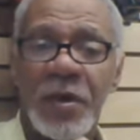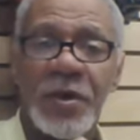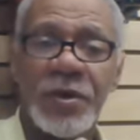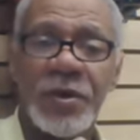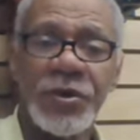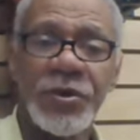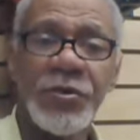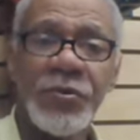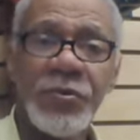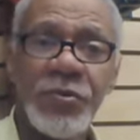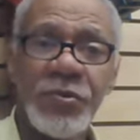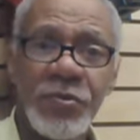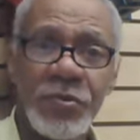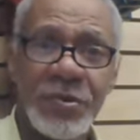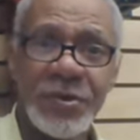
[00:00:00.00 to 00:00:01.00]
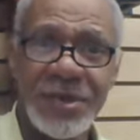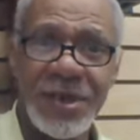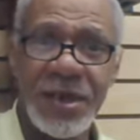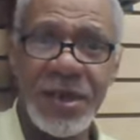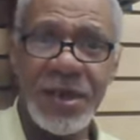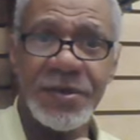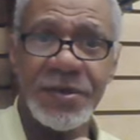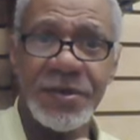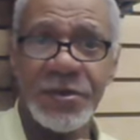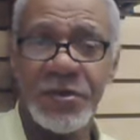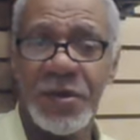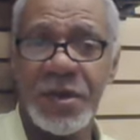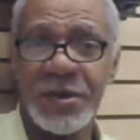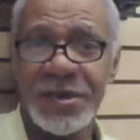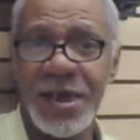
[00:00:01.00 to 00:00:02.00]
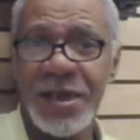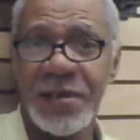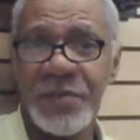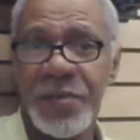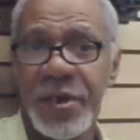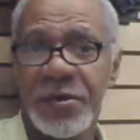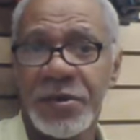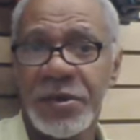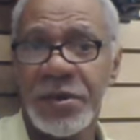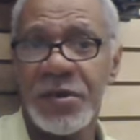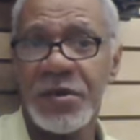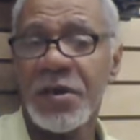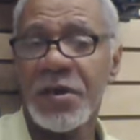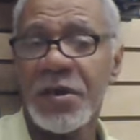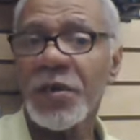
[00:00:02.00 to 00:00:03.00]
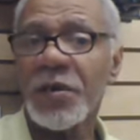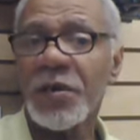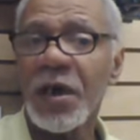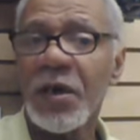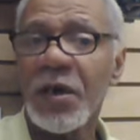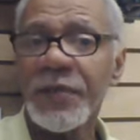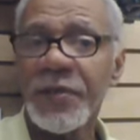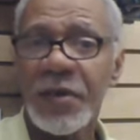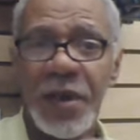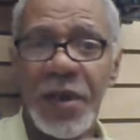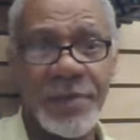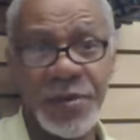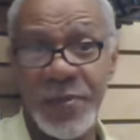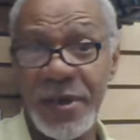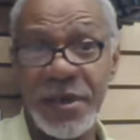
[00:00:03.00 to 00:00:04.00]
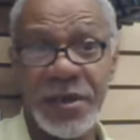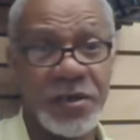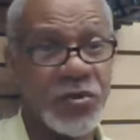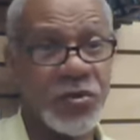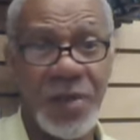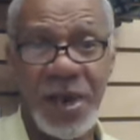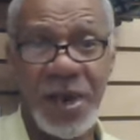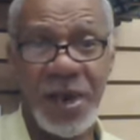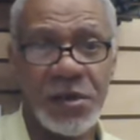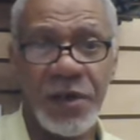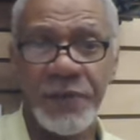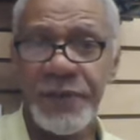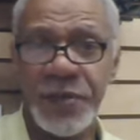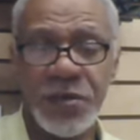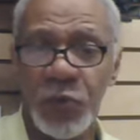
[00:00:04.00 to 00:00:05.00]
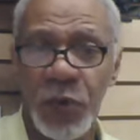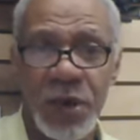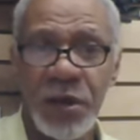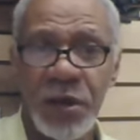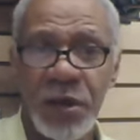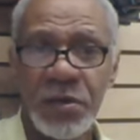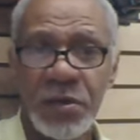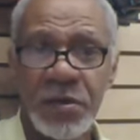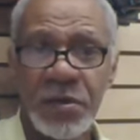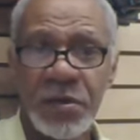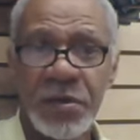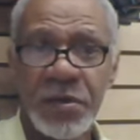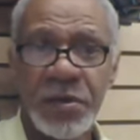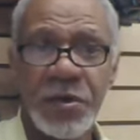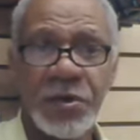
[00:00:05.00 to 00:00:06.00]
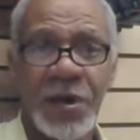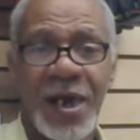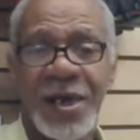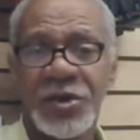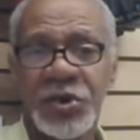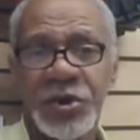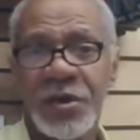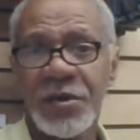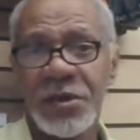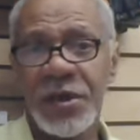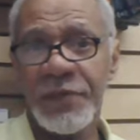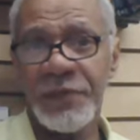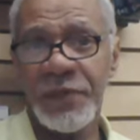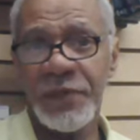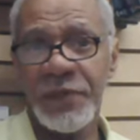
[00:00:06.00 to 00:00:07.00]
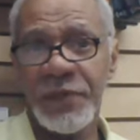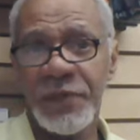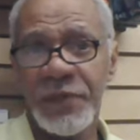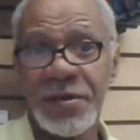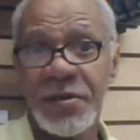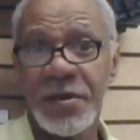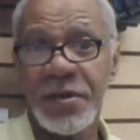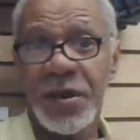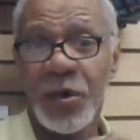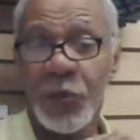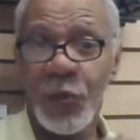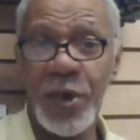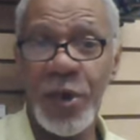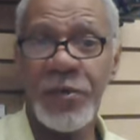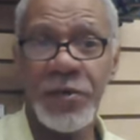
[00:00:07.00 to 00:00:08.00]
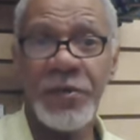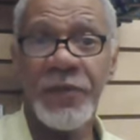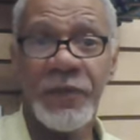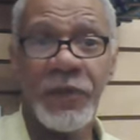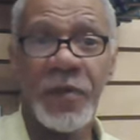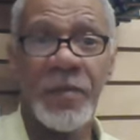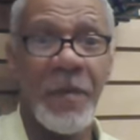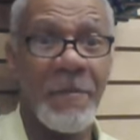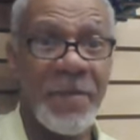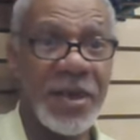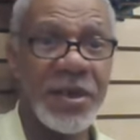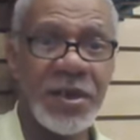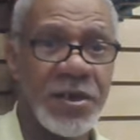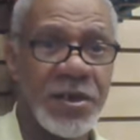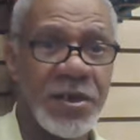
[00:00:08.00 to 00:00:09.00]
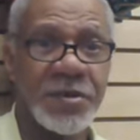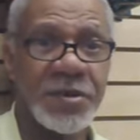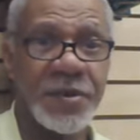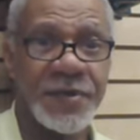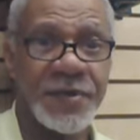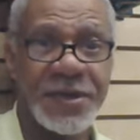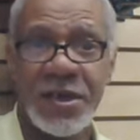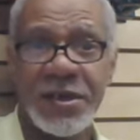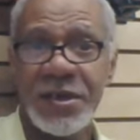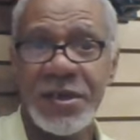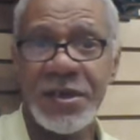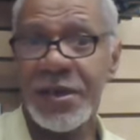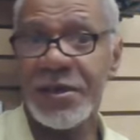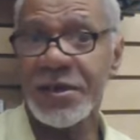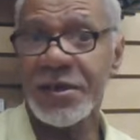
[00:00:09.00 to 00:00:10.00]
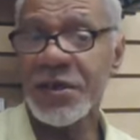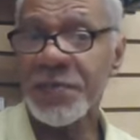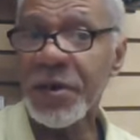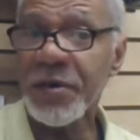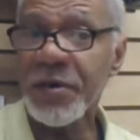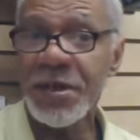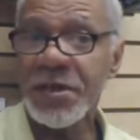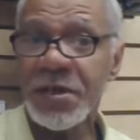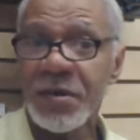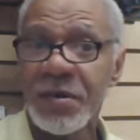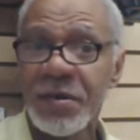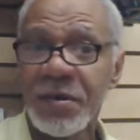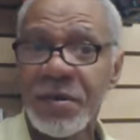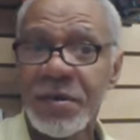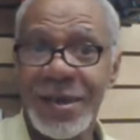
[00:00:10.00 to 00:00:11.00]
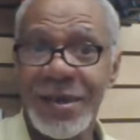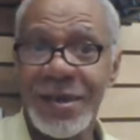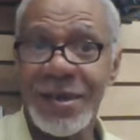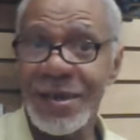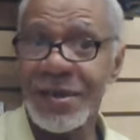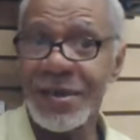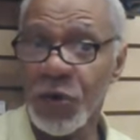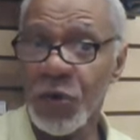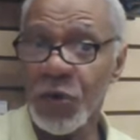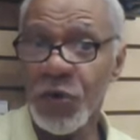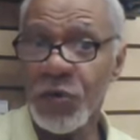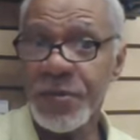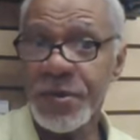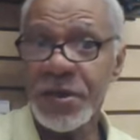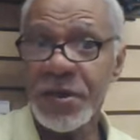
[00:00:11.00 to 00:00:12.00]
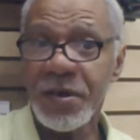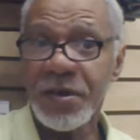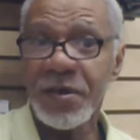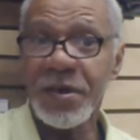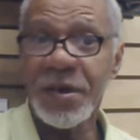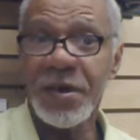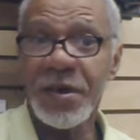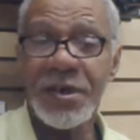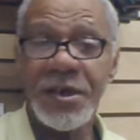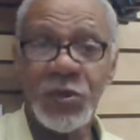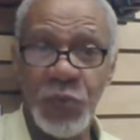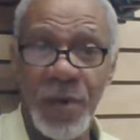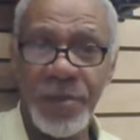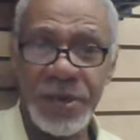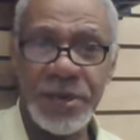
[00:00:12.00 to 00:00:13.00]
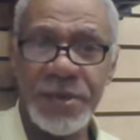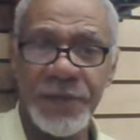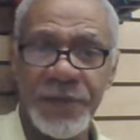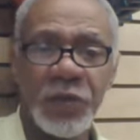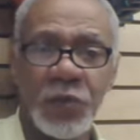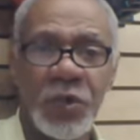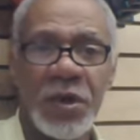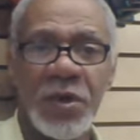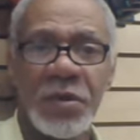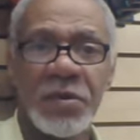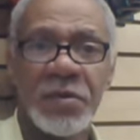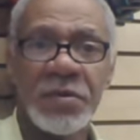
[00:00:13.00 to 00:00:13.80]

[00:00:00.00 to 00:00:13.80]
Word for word: You need to start taking better care of your health. I'm speaking to myself as well. You know, I share this information with you from many years of study and experience in these herbs and these remedies, if you will.